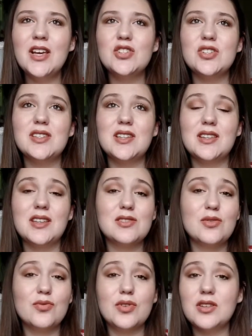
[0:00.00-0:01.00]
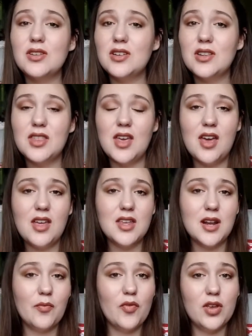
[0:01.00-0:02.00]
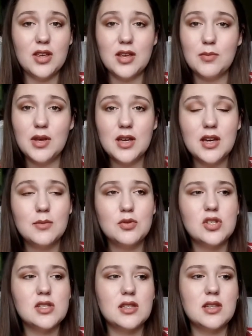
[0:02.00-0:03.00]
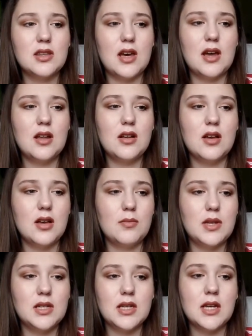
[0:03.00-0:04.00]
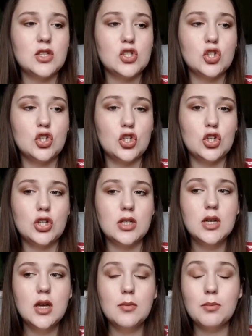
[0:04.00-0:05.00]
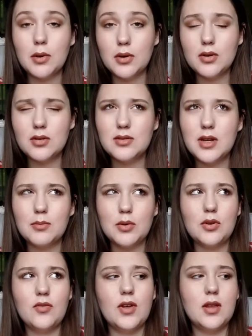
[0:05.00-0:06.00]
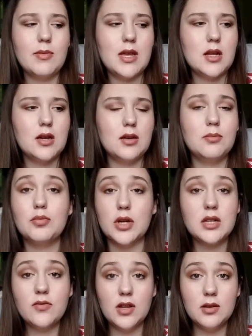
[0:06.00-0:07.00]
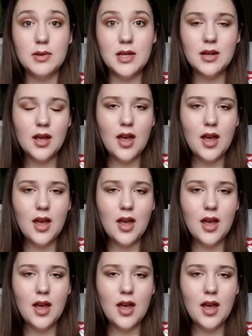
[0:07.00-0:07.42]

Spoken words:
She said that that's a really good thing that I'm feeling him hiccup. She said that indicates good, but not bone development, brain development.